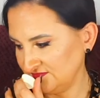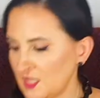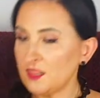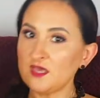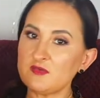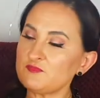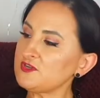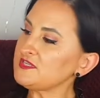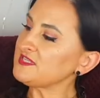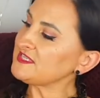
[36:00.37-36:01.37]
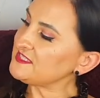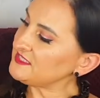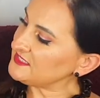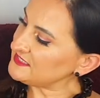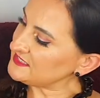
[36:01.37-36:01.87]
Number
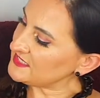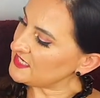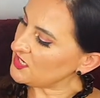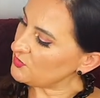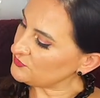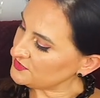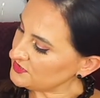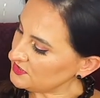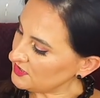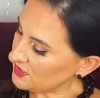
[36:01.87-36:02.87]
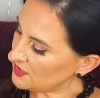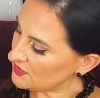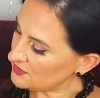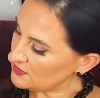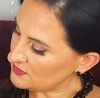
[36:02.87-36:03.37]
16 down
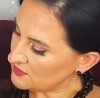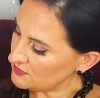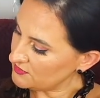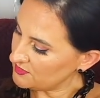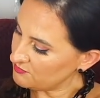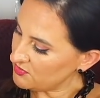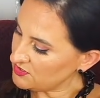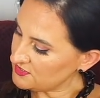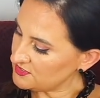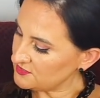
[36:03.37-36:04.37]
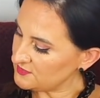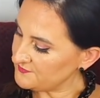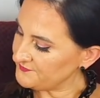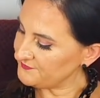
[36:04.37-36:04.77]
here on the bottom.